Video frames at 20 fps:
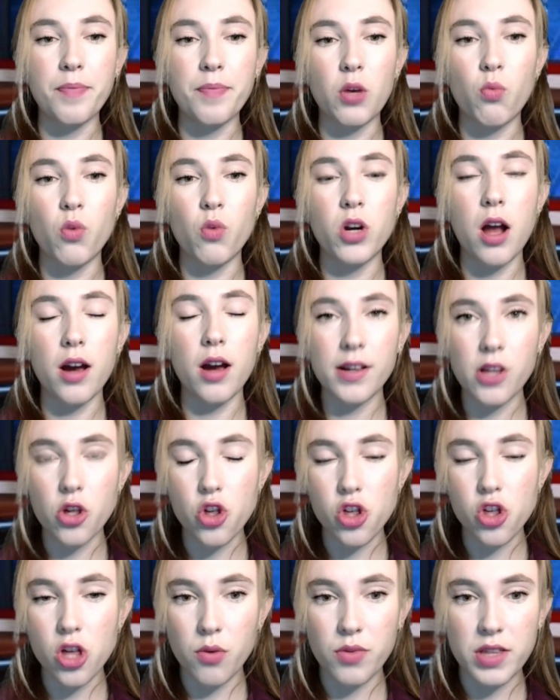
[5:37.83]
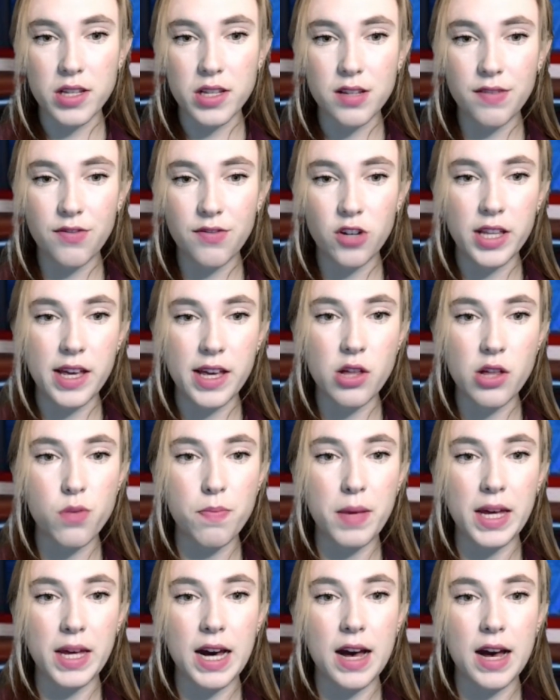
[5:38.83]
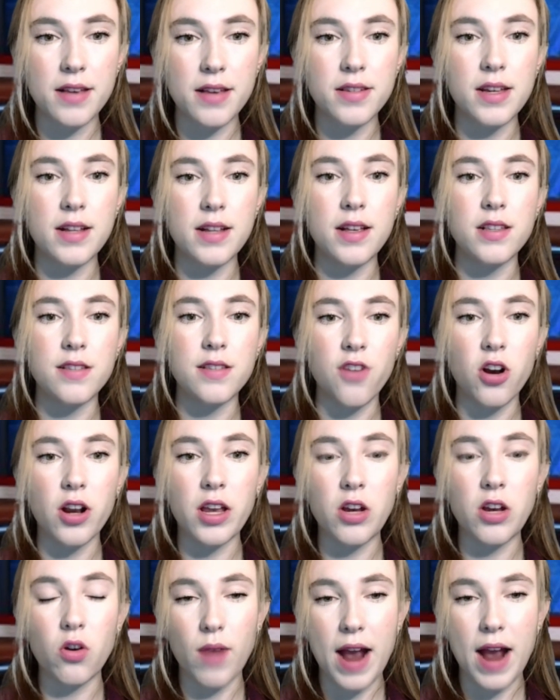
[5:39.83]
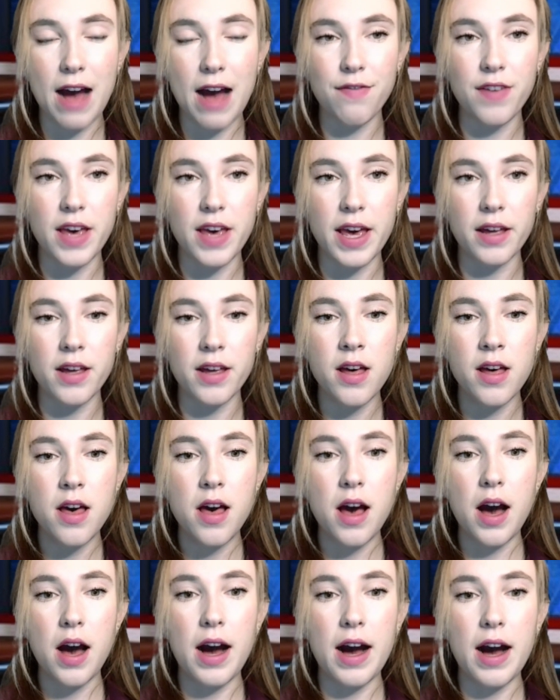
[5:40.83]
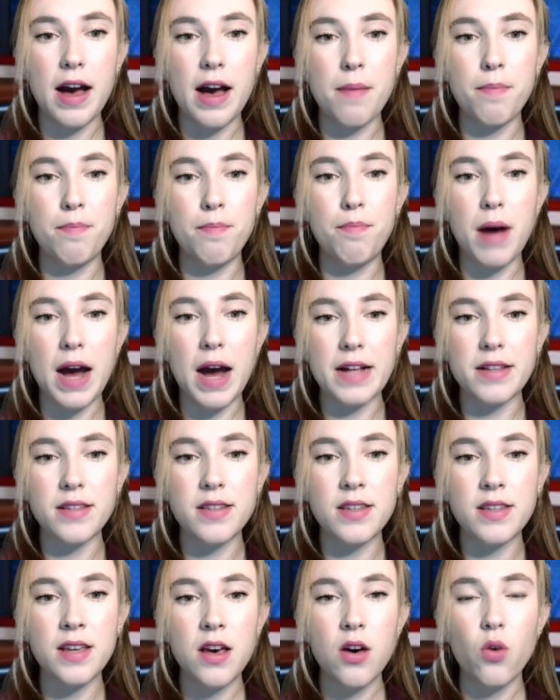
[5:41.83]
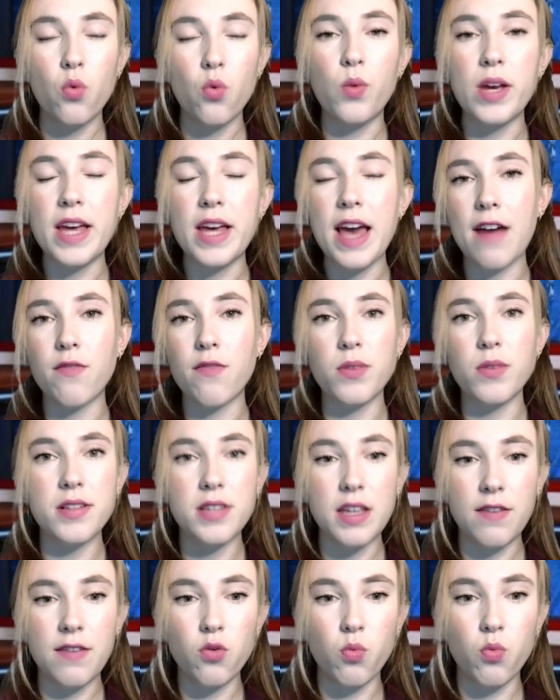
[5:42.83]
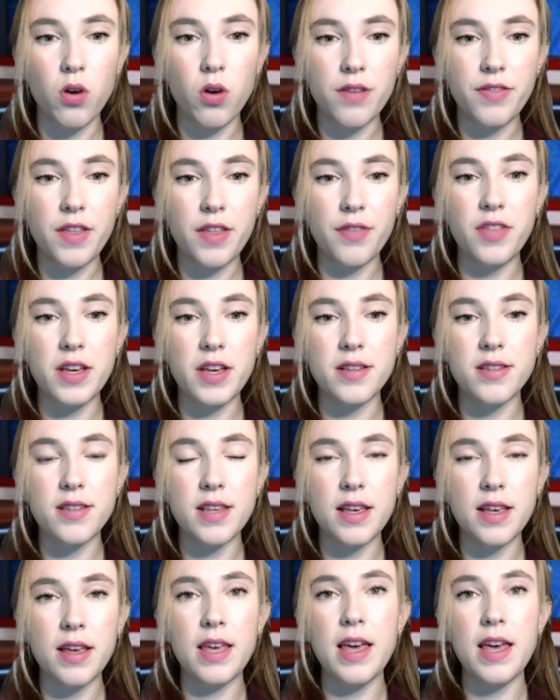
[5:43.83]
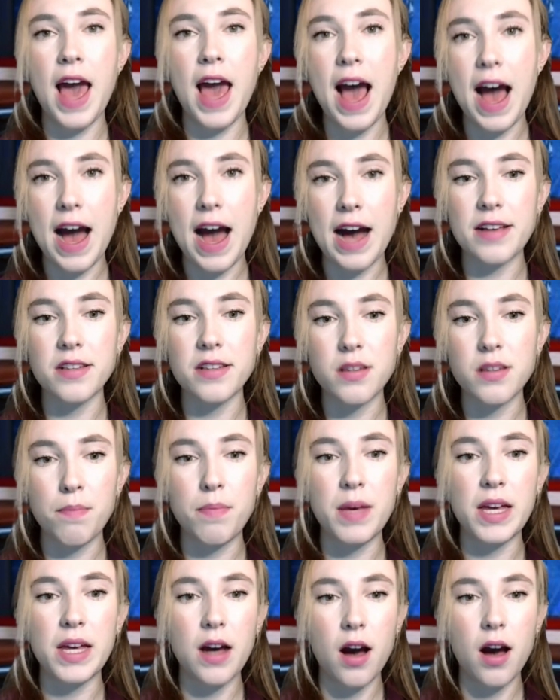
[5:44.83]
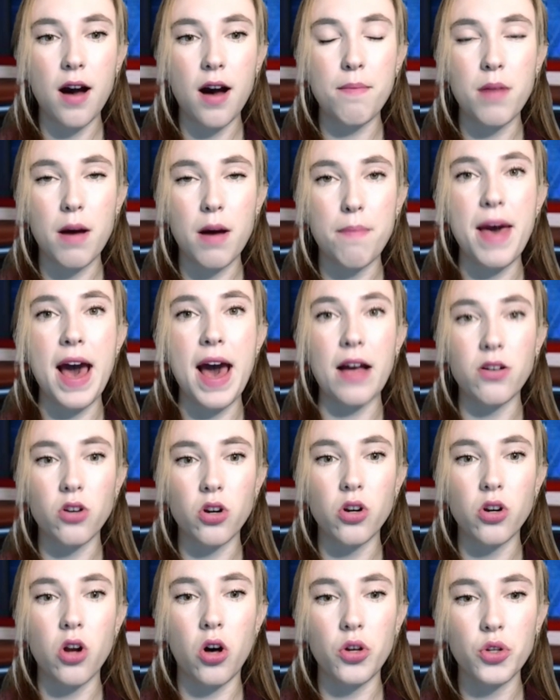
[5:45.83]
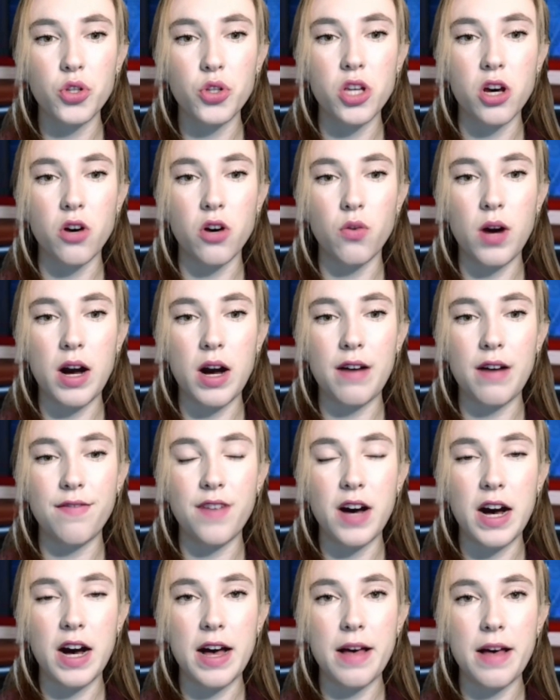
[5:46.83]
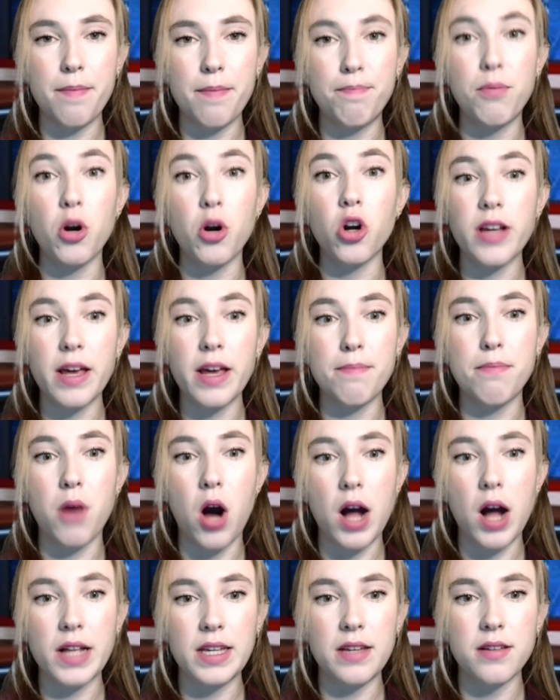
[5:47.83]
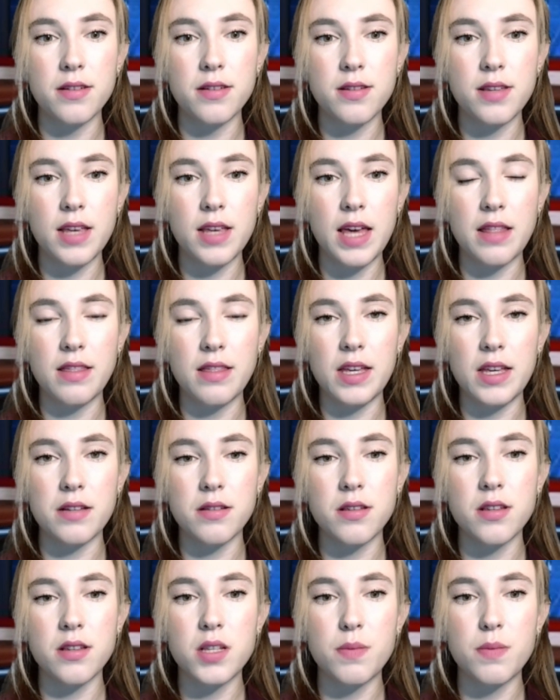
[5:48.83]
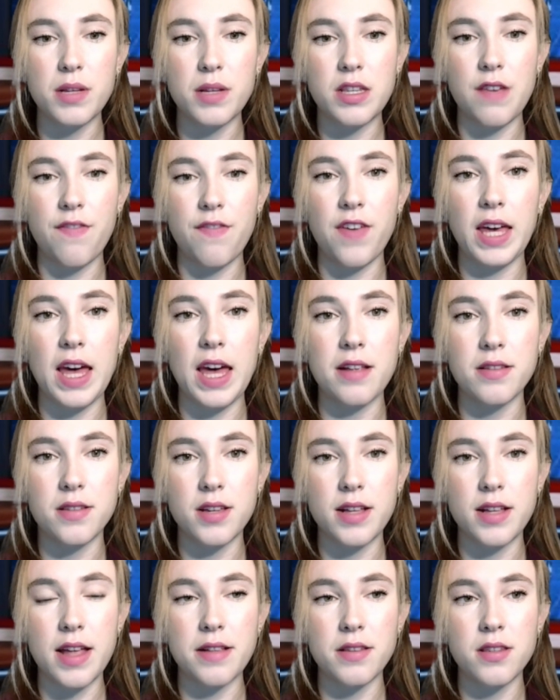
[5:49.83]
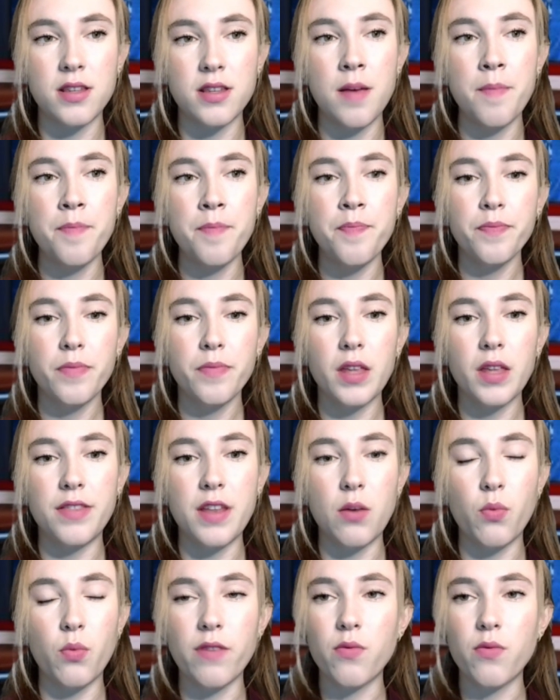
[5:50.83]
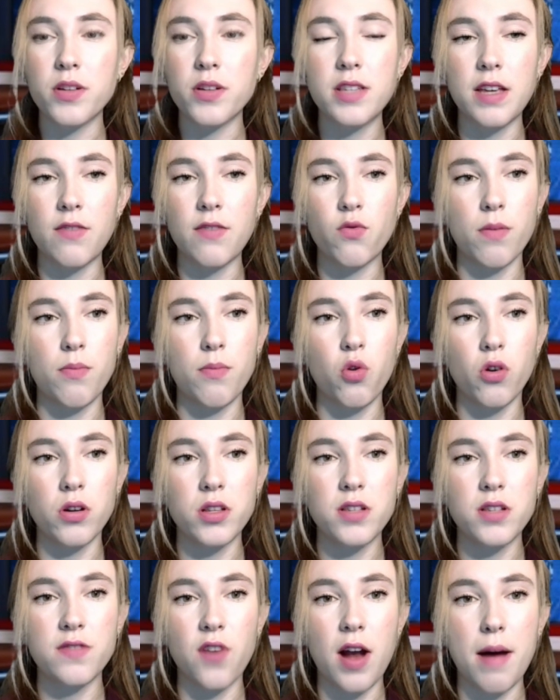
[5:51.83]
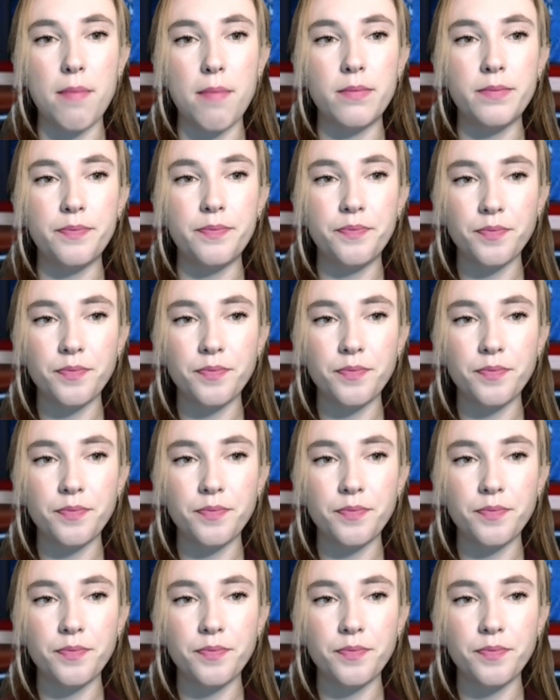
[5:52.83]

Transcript: We're not going to show this footage because it is very graphic, but we have received word that this has become a pattern also of burning bodies in these specific incidents that we've received reports from.